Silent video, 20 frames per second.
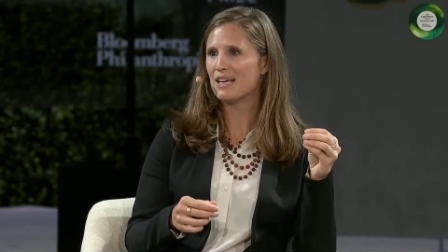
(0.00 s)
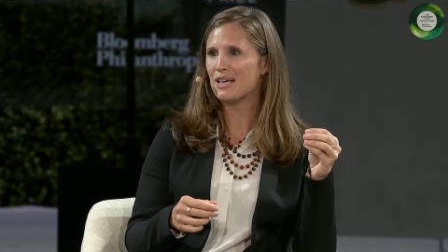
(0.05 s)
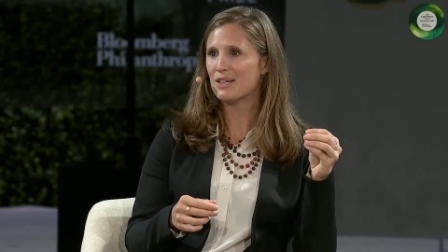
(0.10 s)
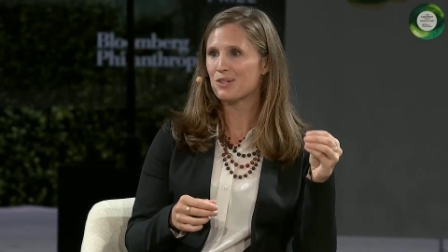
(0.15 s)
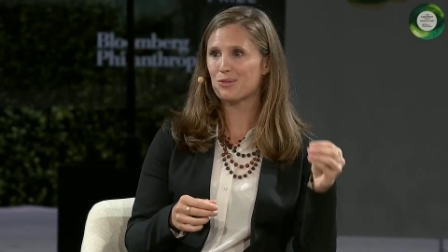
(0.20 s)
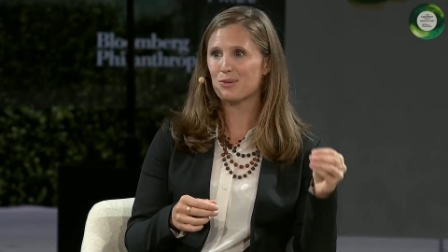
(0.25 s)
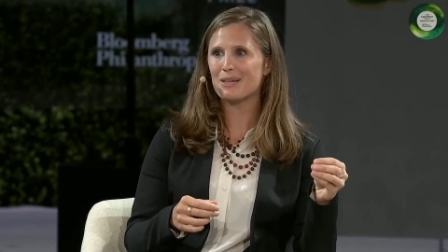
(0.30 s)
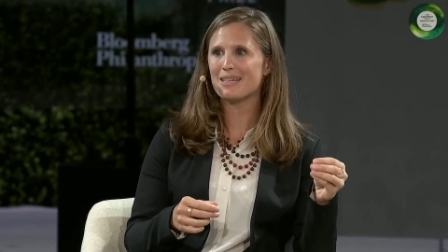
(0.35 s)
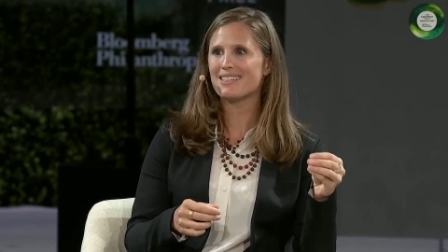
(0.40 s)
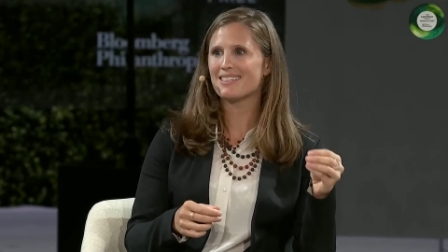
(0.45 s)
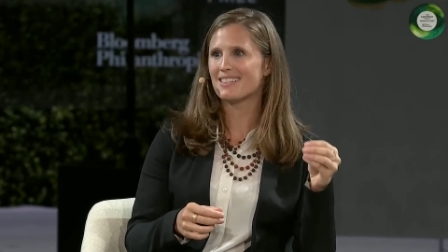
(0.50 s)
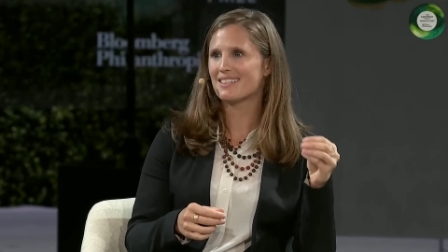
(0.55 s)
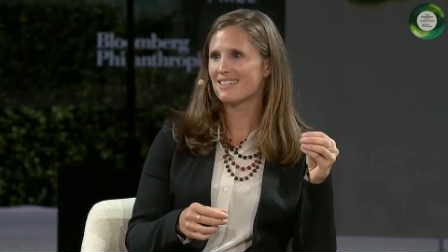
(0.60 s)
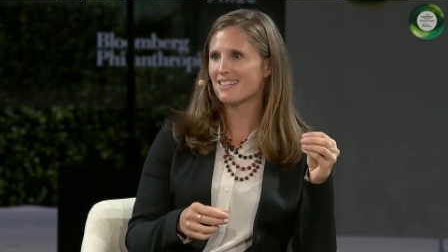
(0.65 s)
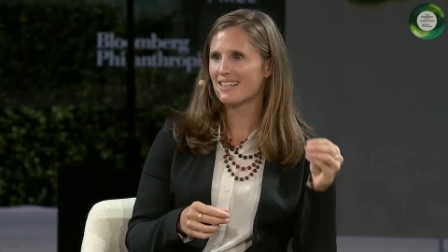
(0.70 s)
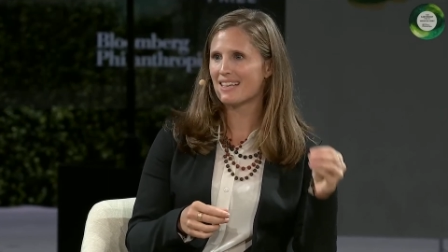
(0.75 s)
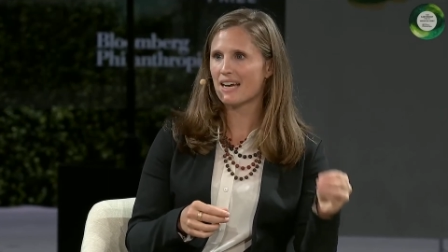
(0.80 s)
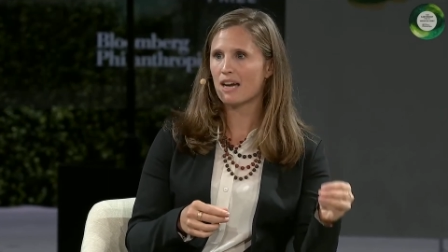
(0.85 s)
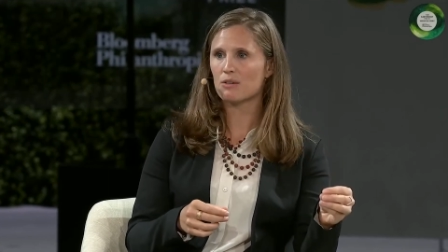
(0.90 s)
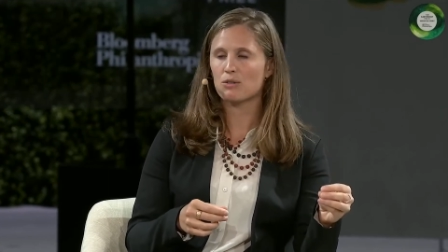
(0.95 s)
trees into
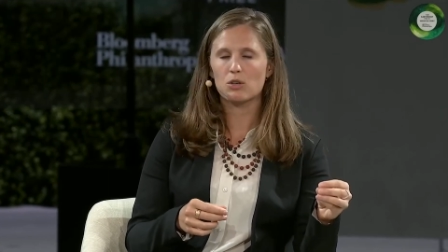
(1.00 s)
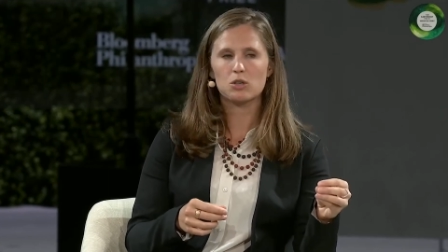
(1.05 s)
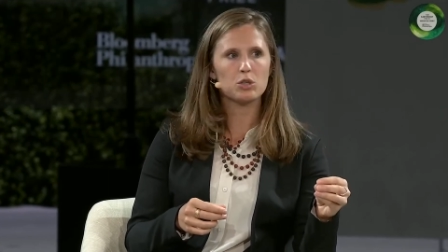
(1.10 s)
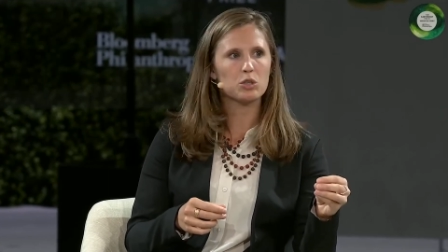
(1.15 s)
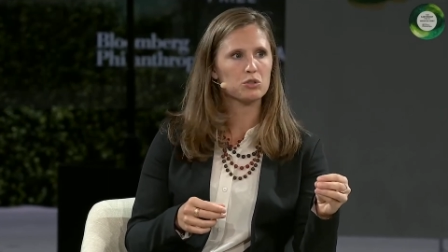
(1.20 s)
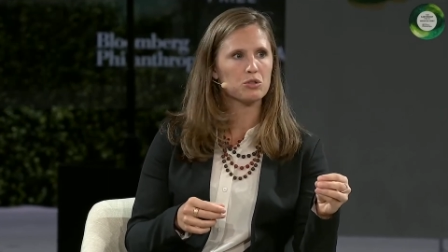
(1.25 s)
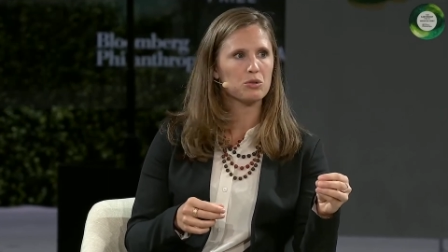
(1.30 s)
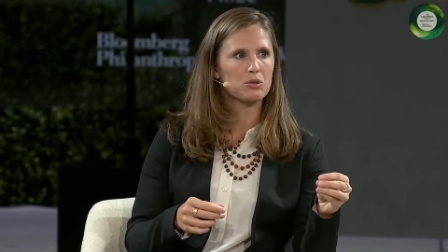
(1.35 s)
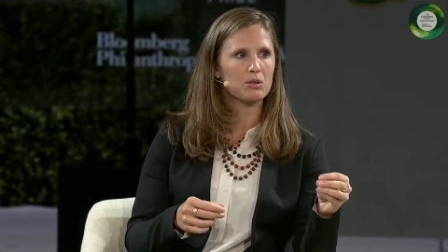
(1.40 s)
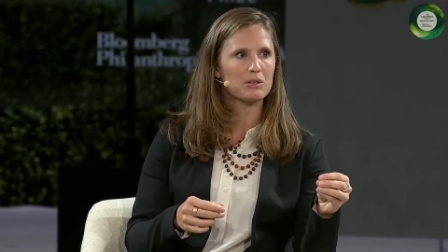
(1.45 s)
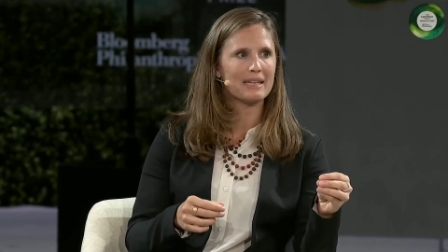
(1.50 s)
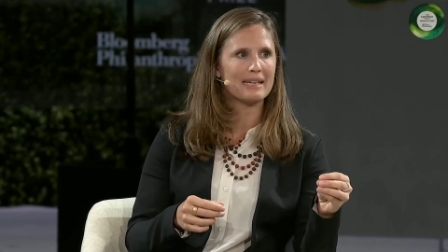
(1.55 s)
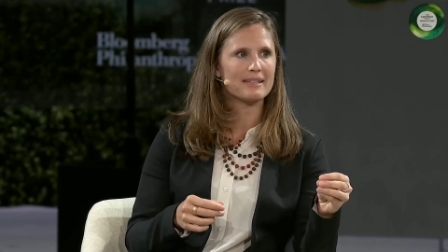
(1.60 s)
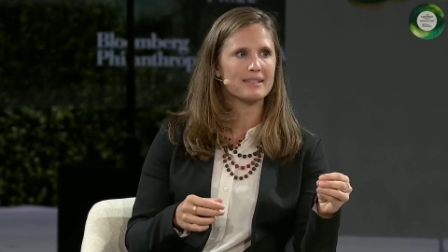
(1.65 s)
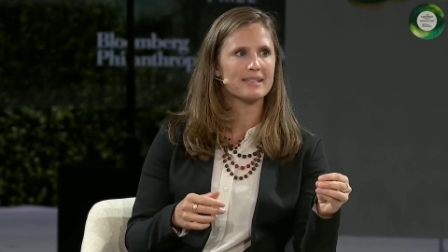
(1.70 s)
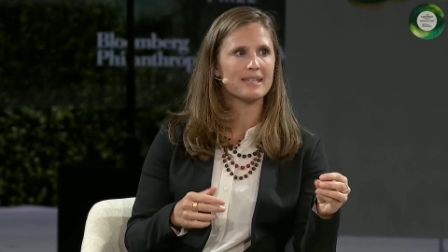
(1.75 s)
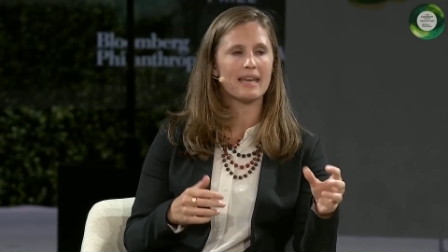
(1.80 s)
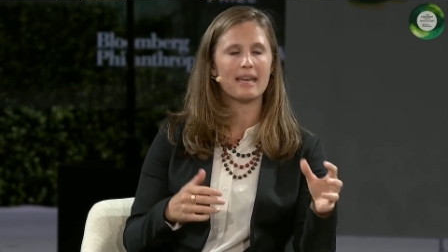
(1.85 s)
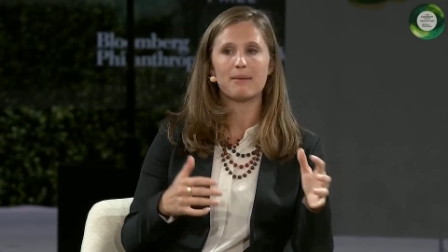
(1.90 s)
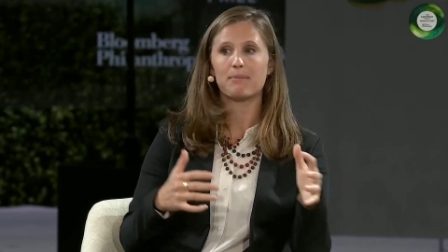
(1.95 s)
the agricultural
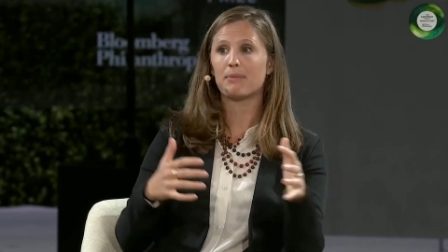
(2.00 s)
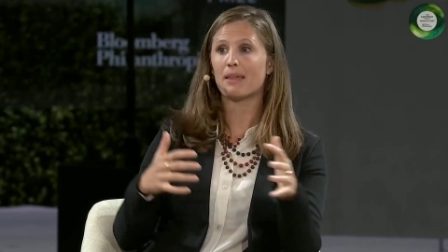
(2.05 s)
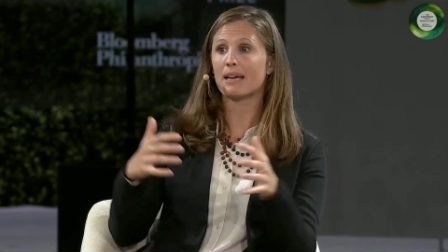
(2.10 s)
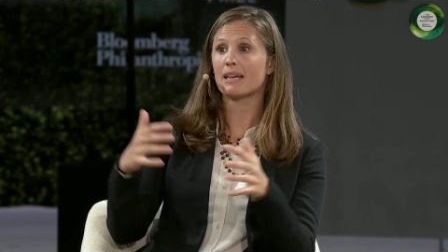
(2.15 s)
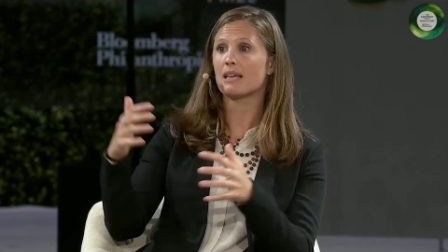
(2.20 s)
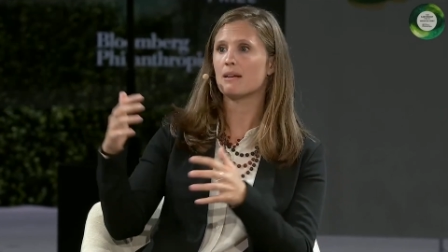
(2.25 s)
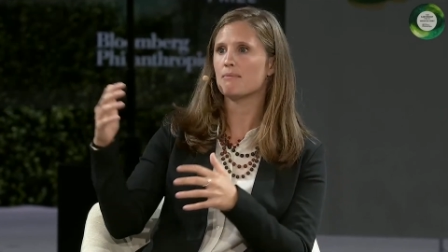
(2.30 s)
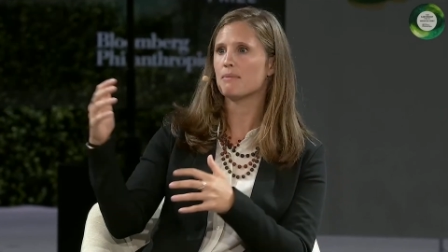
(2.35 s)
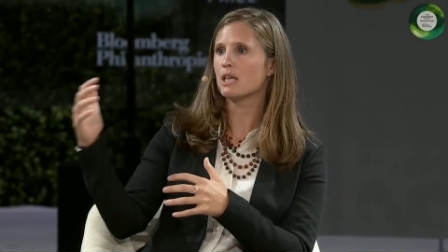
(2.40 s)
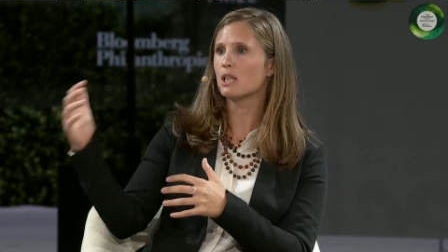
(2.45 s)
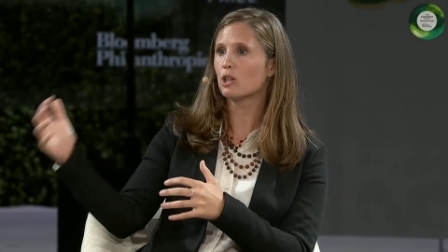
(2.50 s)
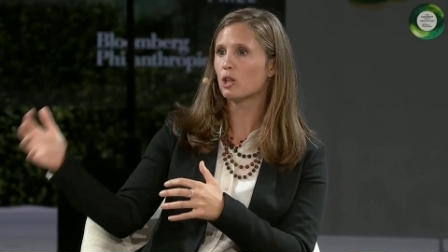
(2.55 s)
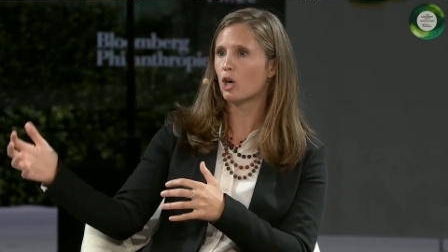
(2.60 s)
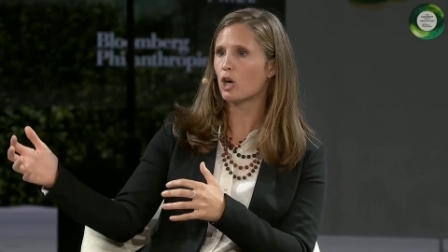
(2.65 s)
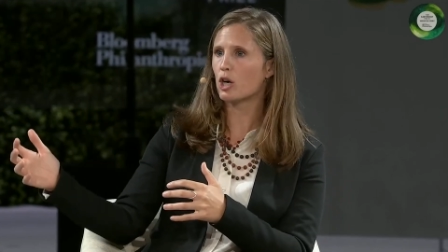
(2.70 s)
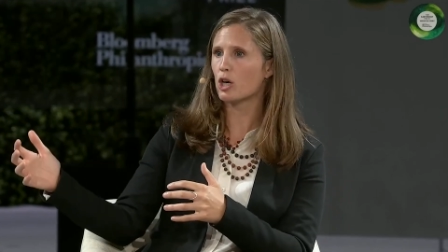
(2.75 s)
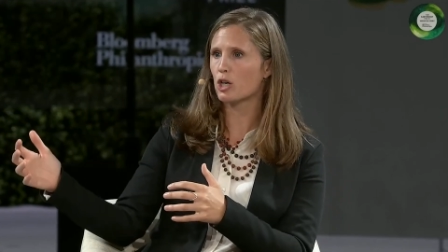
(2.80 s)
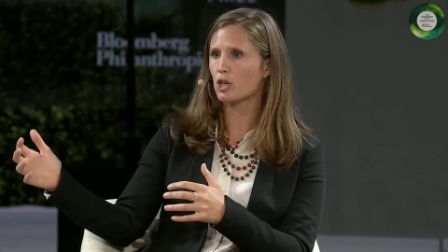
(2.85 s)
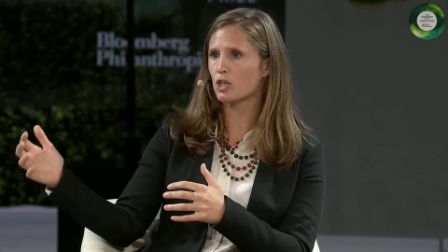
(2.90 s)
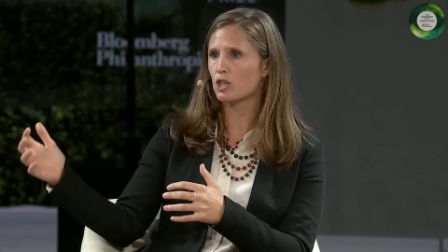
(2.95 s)
landscape. That can be
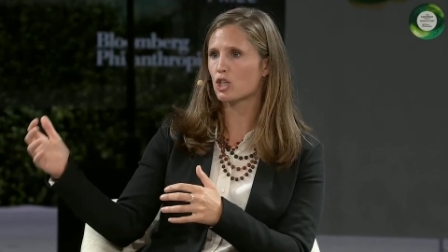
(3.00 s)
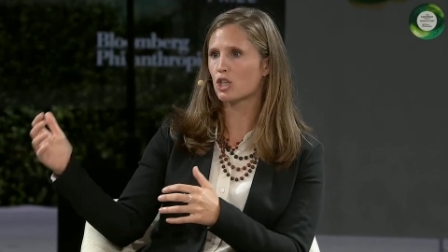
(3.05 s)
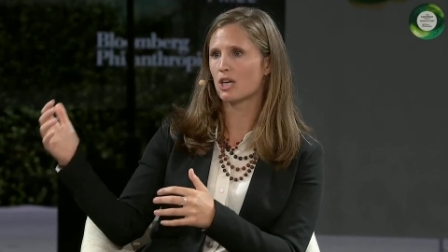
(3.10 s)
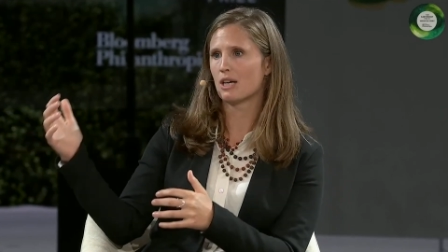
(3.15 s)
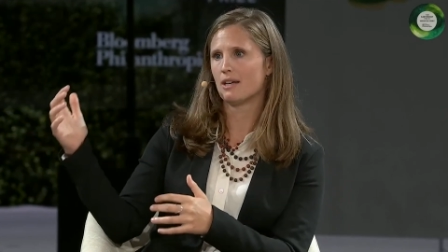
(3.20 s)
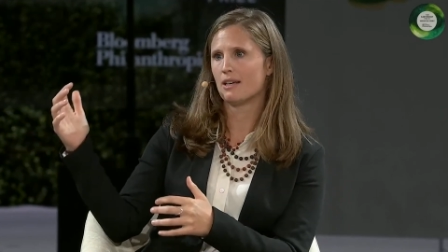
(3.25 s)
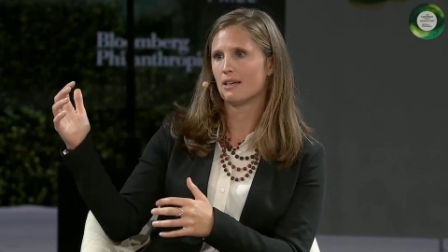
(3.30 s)
large